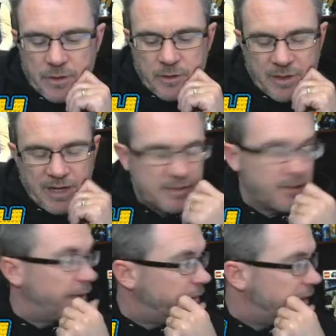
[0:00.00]
Ice
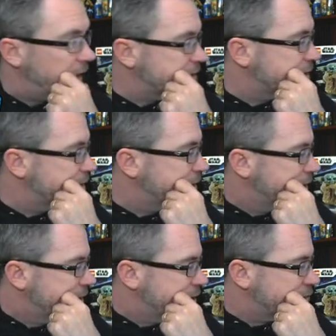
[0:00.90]
Glider next.
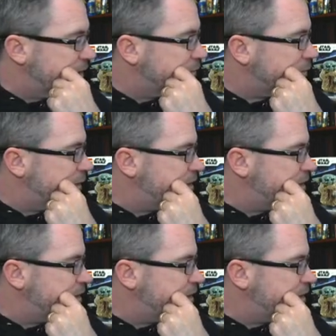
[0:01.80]
So we have three